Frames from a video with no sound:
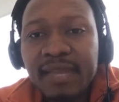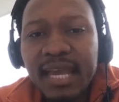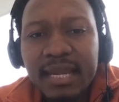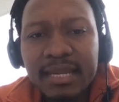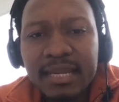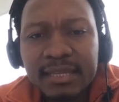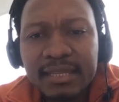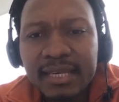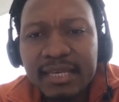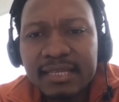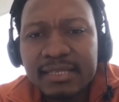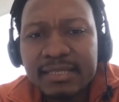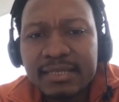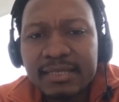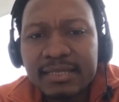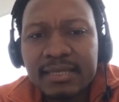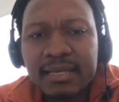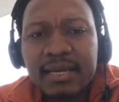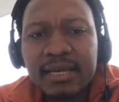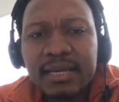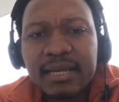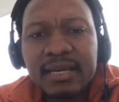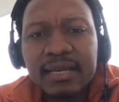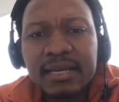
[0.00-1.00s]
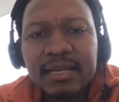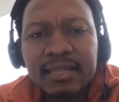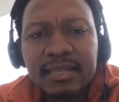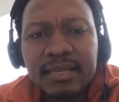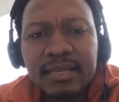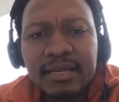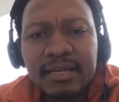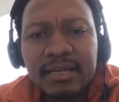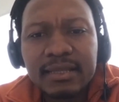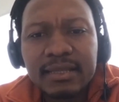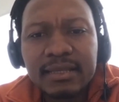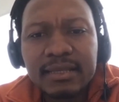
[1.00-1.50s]
And thus,
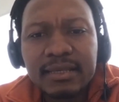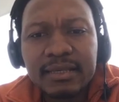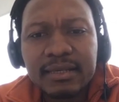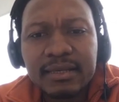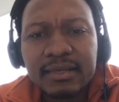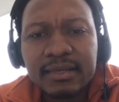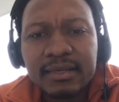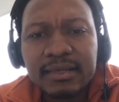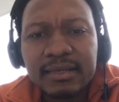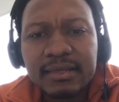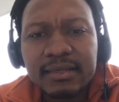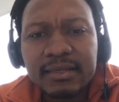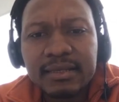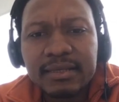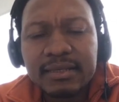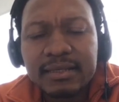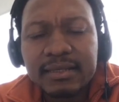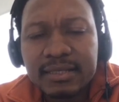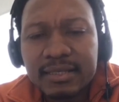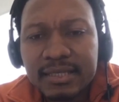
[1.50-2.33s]
the